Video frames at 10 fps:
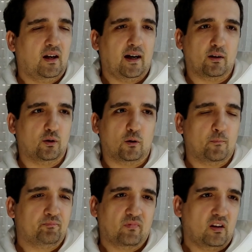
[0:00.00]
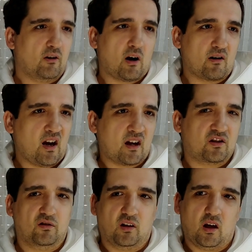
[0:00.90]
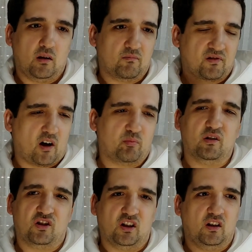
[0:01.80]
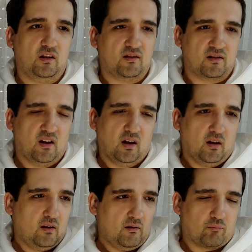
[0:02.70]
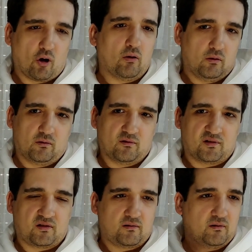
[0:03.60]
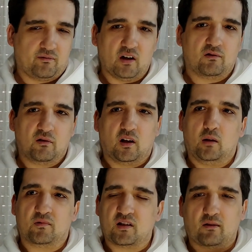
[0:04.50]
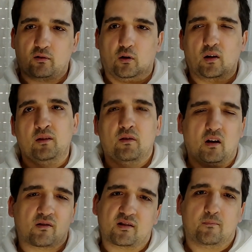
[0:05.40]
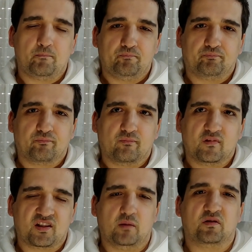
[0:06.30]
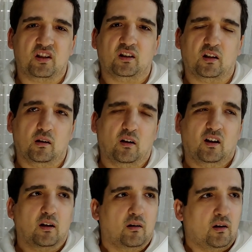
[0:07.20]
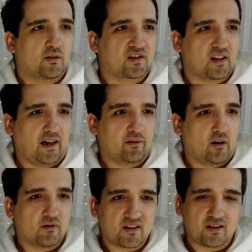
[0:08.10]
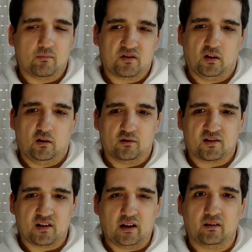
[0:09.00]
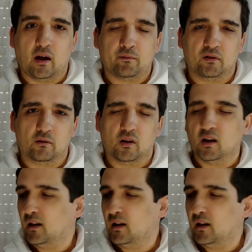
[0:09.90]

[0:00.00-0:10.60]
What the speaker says: I don't know. There are action games, RPGs, brawlers, adventure games. I don't know, and there's SimCity on the side. There is SimCity on the side, definitely.